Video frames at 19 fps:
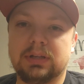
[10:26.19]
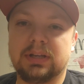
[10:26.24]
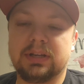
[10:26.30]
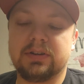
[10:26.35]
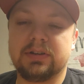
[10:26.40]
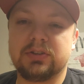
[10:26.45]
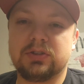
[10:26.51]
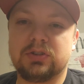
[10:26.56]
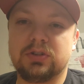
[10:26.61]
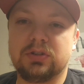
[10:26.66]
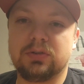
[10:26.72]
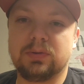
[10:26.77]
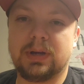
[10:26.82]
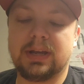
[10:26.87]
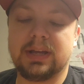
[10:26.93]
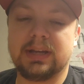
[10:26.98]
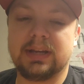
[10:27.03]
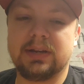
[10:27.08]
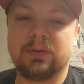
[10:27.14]
LSU
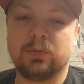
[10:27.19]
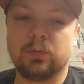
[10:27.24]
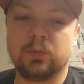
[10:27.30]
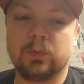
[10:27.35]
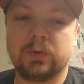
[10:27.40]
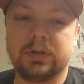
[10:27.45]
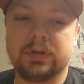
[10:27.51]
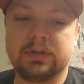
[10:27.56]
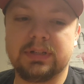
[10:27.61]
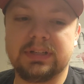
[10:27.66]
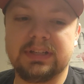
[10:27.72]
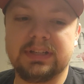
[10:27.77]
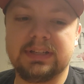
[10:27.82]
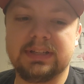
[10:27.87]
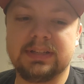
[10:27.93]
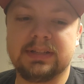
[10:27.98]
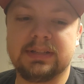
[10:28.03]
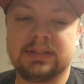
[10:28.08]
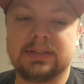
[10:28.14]
had a
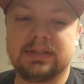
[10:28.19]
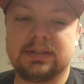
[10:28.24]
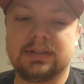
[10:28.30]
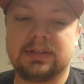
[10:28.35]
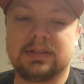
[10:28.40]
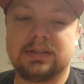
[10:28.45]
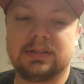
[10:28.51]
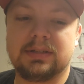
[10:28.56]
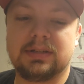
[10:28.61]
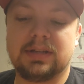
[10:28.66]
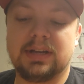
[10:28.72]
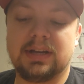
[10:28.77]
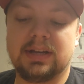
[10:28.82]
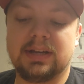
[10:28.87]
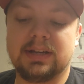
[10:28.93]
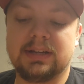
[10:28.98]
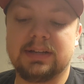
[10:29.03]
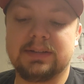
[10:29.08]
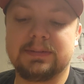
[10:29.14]
really
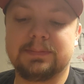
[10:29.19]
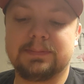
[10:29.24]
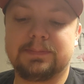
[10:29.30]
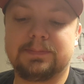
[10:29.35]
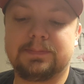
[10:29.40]
they